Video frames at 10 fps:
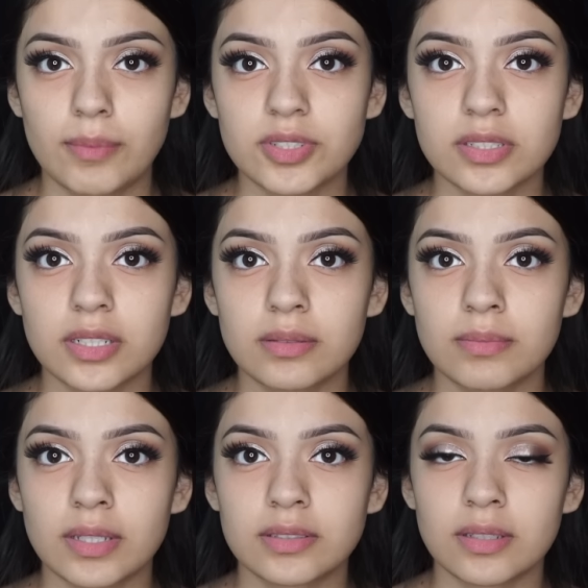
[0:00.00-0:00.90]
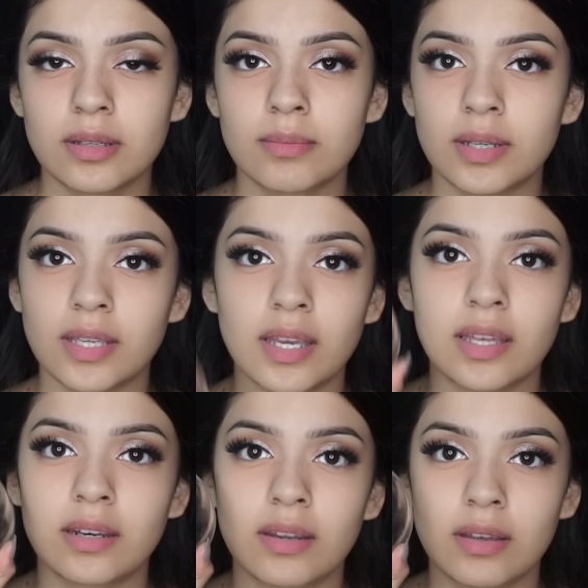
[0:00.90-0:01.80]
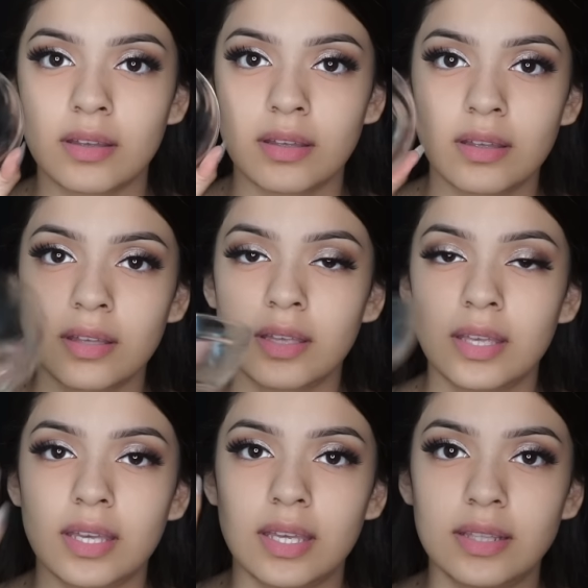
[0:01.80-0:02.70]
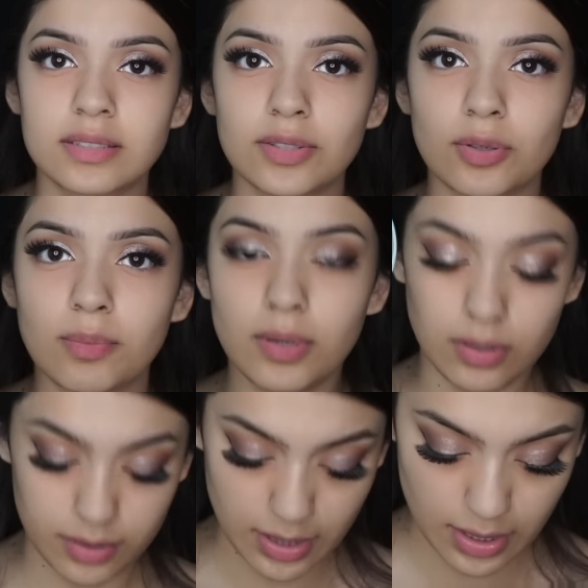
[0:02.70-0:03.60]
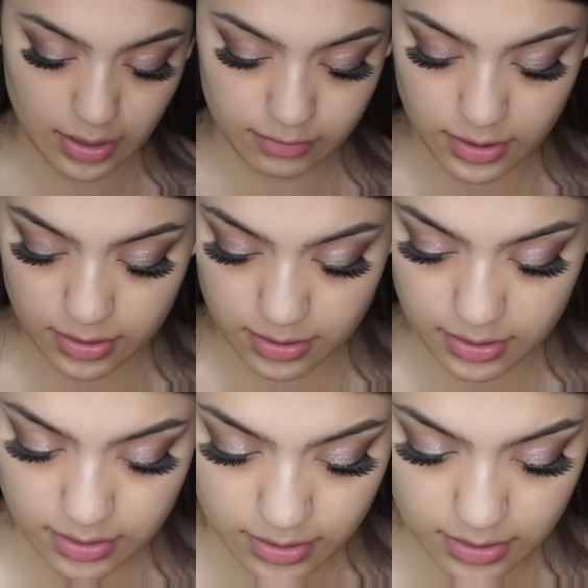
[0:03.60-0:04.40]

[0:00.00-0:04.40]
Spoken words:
I'm just going to mix them again in this little bowl that I have here.